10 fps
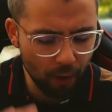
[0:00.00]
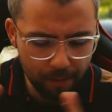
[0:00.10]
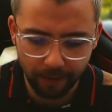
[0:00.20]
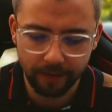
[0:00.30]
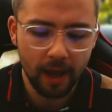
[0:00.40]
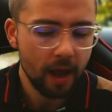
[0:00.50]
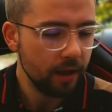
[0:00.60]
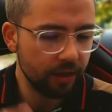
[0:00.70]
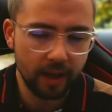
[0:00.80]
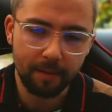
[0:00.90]
open
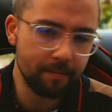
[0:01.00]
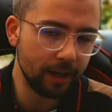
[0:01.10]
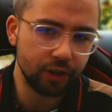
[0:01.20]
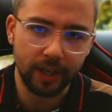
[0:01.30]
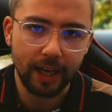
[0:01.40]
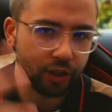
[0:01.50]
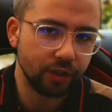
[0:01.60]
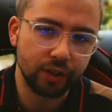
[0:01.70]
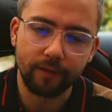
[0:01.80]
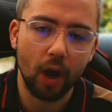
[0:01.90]
the
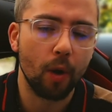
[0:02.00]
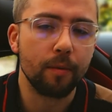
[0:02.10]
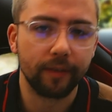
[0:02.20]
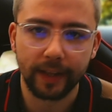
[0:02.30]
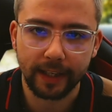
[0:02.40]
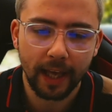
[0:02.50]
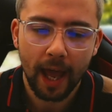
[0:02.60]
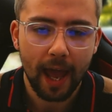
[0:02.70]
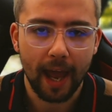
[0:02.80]
imaginations of you, hopefully,